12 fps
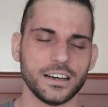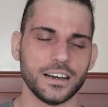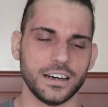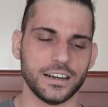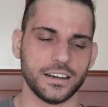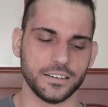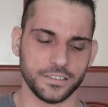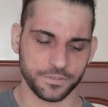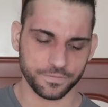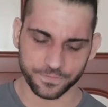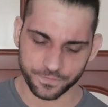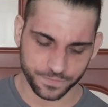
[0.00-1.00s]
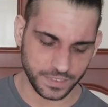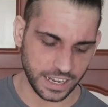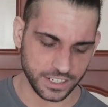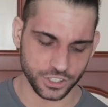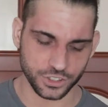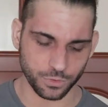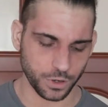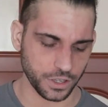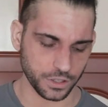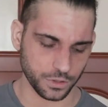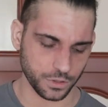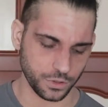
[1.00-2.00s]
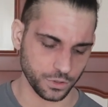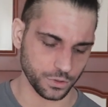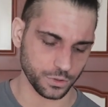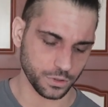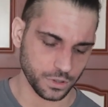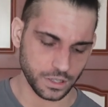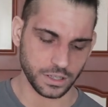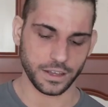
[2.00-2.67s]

Uh, I just wanted to